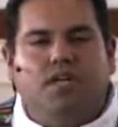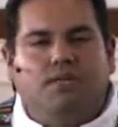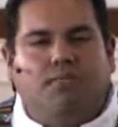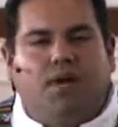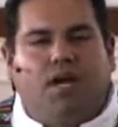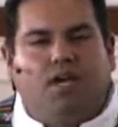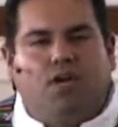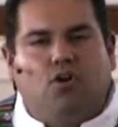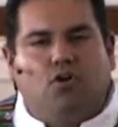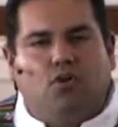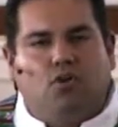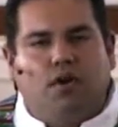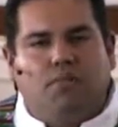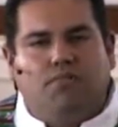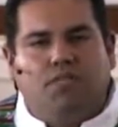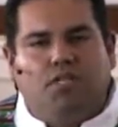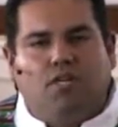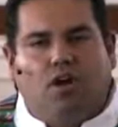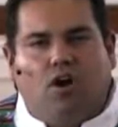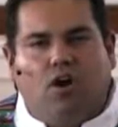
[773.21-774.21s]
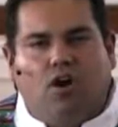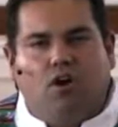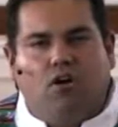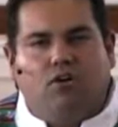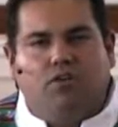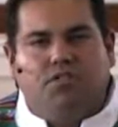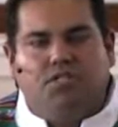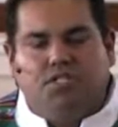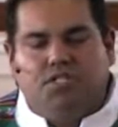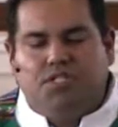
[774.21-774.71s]
by corrupted
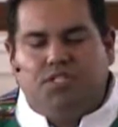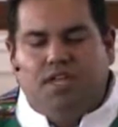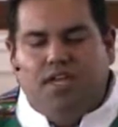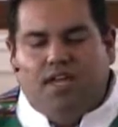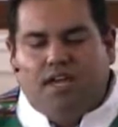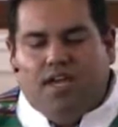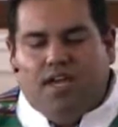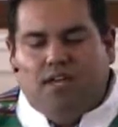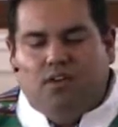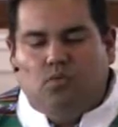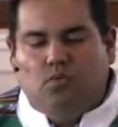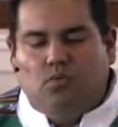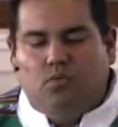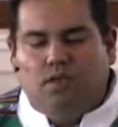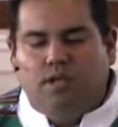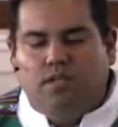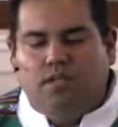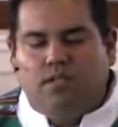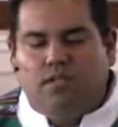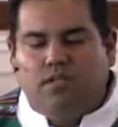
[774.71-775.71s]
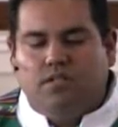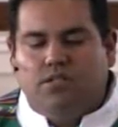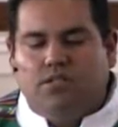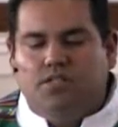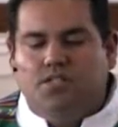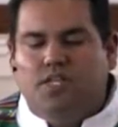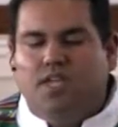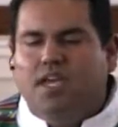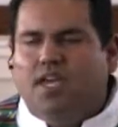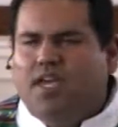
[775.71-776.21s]
hearts and wills